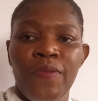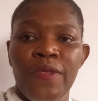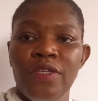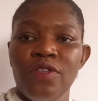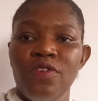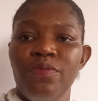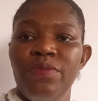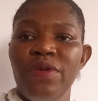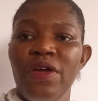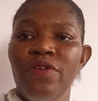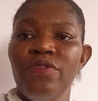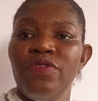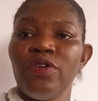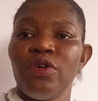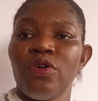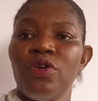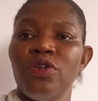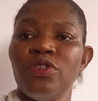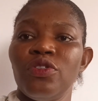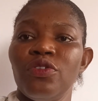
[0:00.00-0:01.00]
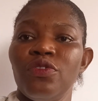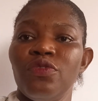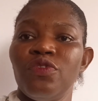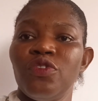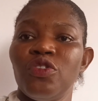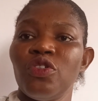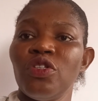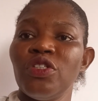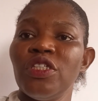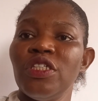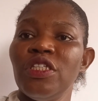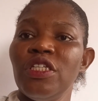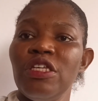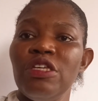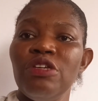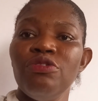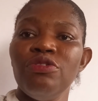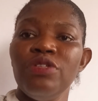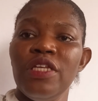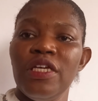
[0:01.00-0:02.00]
instead of bearing the cost of sudden
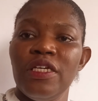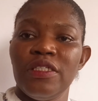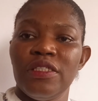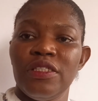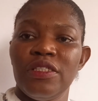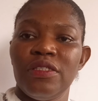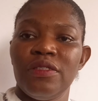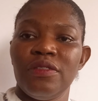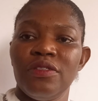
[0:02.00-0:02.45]
illness,